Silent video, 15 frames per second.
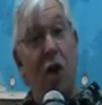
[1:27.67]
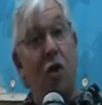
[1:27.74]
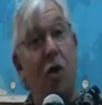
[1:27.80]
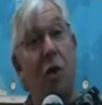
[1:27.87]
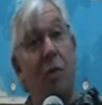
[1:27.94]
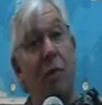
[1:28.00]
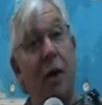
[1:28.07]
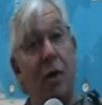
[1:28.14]
You
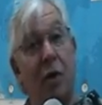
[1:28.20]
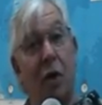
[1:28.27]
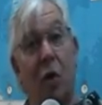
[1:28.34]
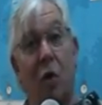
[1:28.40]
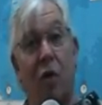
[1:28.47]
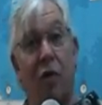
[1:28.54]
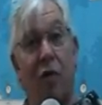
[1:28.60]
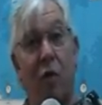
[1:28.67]
can be in the
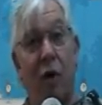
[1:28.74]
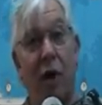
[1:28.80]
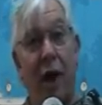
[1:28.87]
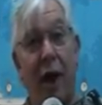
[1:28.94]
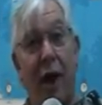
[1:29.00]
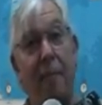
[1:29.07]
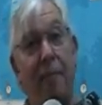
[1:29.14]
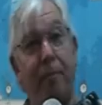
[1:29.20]
lower
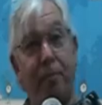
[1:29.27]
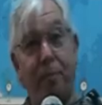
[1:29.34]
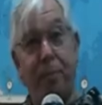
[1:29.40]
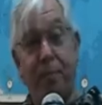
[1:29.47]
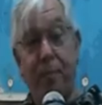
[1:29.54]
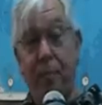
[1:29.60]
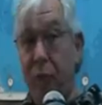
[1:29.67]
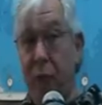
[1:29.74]
48
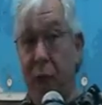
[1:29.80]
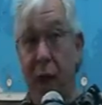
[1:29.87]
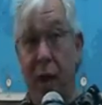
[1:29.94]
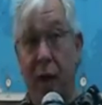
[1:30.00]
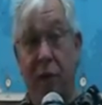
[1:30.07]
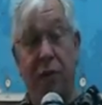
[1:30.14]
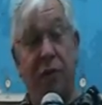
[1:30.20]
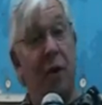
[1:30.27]

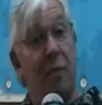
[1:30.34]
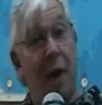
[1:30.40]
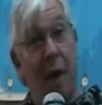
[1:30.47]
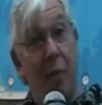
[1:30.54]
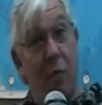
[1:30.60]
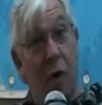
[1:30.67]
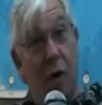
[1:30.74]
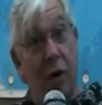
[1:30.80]
and listen to
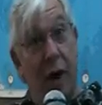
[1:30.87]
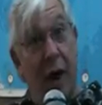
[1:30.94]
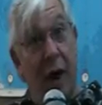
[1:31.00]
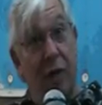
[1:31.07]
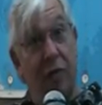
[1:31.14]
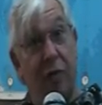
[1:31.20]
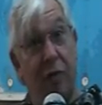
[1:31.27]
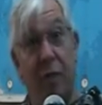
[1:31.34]
my
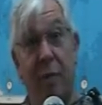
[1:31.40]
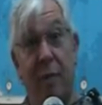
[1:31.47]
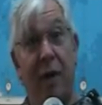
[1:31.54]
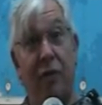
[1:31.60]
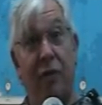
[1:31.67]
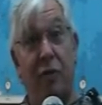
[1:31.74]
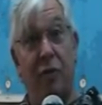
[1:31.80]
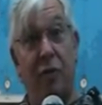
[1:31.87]
broadcast for the
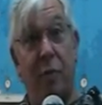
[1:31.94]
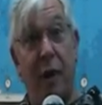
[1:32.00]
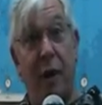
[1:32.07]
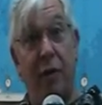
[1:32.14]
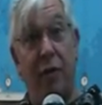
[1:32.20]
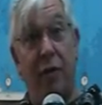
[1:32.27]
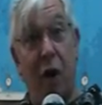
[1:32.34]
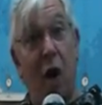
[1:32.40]
Masters
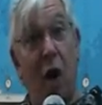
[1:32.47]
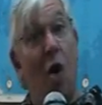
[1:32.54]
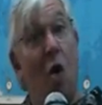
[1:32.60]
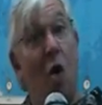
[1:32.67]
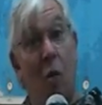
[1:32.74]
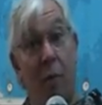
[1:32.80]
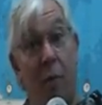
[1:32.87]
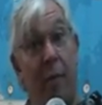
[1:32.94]
Mix,
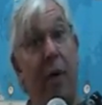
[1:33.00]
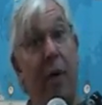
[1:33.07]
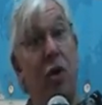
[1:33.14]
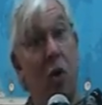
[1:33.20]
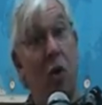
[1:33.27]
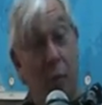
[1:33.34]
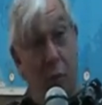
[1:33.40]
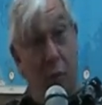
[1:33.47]
or maybe
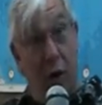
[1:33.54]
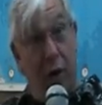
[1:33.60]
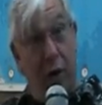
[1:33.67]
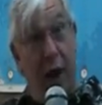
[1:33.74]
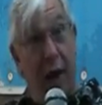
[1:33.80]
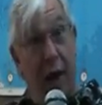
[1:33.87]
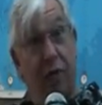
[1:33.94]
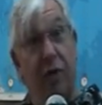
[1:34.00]
your
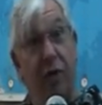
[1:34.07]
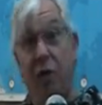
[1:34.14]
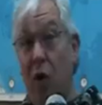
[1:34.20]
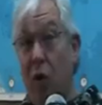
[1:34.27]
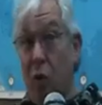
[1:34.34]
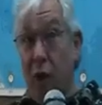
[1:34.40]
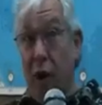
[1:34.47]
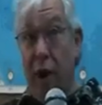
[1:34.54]
broadcast. If
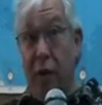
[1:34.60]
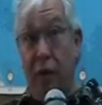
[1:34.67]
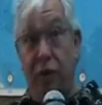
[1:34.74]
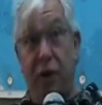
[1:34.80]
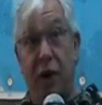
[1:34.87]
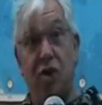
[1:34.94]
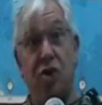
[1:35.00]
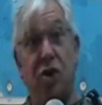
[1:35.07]
you're running a
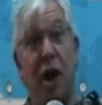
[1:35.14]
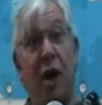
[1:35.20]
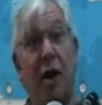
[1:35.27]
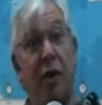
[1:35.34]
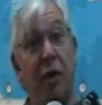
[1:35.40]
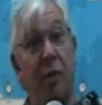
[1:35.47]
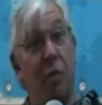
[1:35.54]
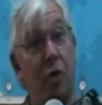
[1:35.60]
station
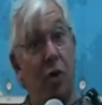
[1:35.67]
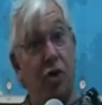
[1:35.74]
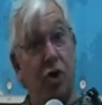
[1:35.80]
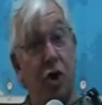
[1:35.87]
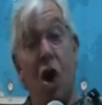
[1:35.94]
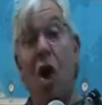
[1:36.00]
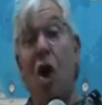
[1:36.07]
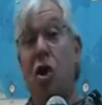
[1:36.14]
out in the
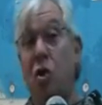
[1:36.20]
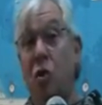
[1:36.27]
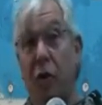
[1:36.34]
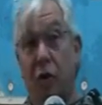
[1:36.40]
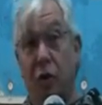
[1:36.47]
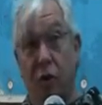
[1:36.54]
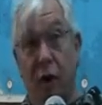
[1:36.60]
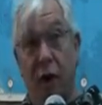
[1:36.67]
bush, you
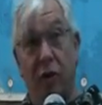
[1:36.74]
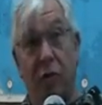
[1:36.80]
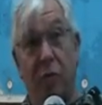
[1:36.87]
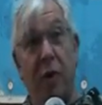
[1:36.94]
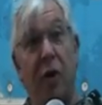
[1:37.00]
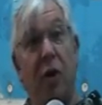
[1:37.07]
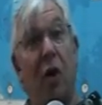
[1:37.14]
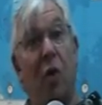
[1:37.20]
can
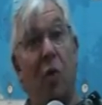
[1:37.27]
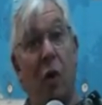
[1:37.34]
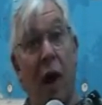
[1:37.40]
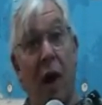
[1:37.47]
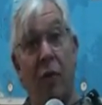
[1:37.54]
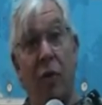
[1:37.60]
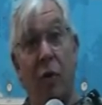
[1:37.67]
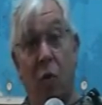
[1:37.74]
transmit
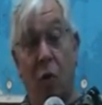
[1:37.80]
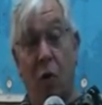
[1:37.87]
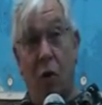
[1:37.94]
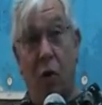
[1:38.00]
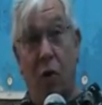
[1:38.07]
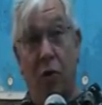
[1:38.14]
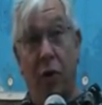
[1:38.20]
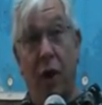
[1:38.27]
around the
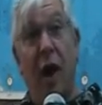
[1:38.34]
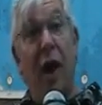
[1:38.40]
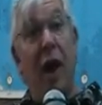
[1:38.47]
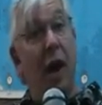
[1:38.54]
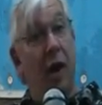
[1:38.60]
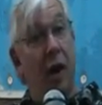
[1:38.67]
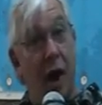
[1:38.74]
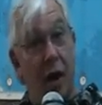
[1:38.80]
world,
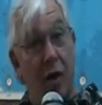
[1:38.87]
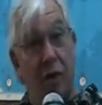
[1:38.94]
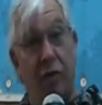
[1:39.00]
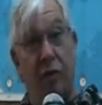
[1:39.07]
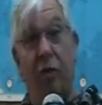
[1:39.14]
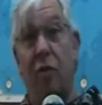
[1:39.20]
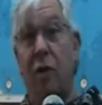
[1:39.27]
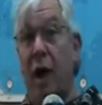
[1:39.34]
and not
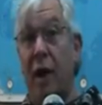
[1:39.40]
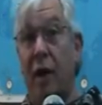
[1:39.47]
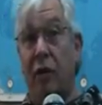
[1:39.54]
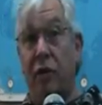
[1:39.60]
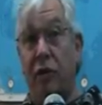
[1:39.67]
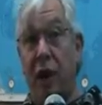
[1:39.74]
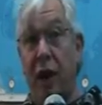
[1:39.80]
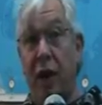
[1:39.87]
just the United
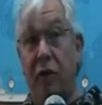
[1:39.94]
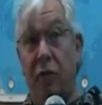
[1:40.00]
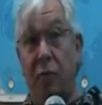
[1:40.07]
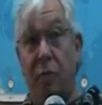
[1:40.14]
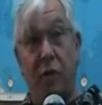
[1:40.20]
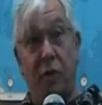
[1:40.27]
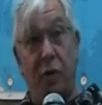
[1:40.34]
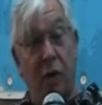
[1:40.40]
States,
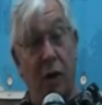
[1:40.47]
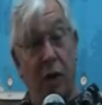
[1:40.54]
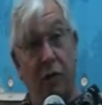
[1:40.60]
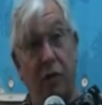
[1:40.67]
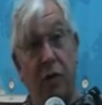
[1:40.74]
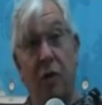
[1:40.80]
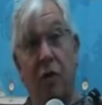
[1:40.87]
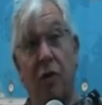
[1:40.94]
but to
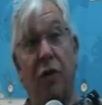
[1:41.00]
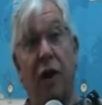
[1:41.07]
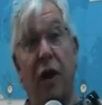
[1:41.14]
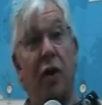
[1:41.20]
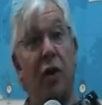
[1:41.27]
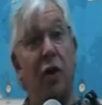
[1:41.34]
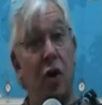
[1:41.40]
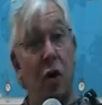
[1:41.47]
listeners
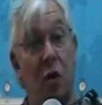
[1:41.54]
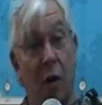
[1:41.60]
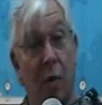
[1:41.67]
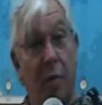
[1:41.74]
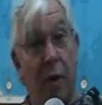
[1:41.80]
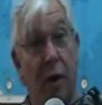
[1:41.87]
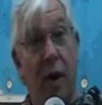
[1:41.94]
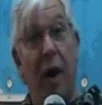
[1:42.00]
in
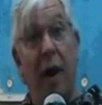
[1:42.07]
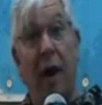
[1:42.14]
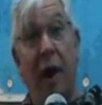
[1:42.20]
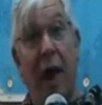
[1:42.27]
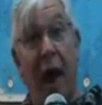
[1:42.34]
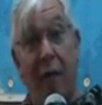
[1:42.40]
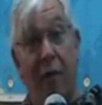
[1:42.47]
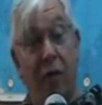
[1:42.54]
Europe,
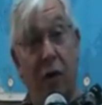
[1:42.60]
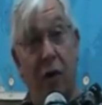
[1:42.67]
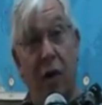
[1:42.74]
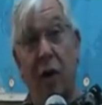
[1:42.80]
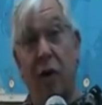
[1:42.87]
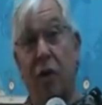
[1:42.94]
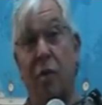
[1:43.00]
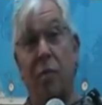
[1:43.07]

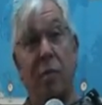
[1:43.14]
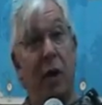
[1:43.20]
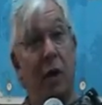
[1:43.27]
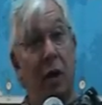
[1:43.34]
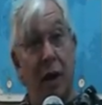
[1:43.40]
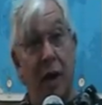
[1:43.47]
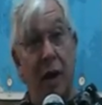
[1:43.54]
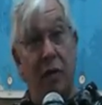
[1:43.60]
Africa, the
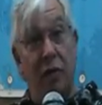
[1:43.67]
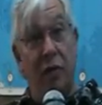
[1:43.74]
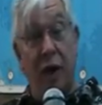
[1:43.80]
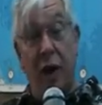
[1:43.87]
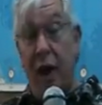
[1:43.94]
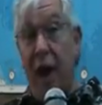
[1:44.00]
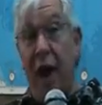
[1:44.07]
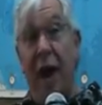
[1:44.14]
Middle
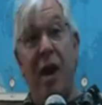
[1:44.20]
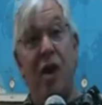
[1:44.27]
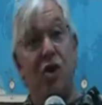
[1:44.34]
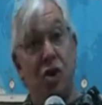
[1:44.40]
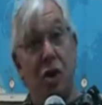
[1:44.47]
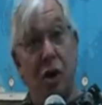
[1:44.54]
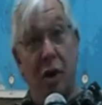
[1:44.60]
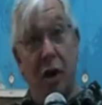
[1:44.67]
East,
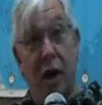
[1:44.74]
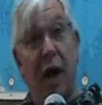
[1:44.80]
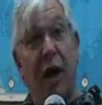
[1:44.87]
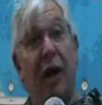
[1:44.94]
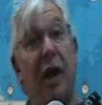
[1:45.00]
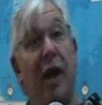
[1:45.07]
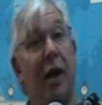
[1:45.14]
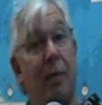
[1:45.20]
Asia
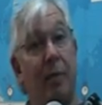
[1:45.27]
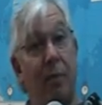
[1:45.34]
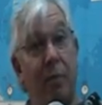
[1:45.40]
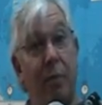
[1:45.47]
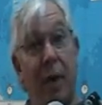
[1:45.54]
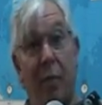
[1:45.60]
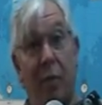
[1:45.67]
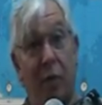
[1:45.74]
can
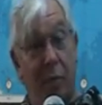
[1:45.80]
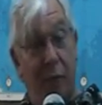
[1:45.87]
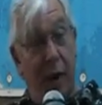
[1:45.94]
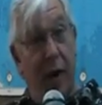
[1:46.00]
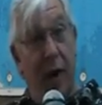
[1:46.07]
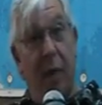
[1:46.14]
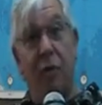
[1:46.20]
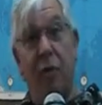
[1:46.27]
be able to
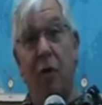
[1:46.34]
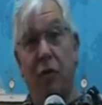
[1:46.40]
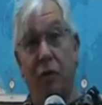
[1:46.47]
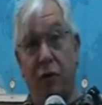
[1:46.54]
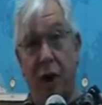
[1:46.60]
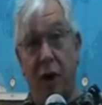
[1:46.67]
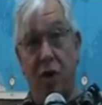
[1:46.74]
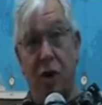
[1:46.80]
pick up your
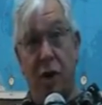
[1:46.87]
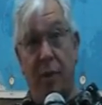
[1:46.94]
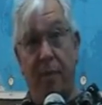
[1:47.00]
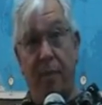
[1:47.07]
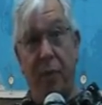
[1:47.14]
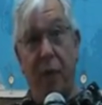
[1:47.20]
station.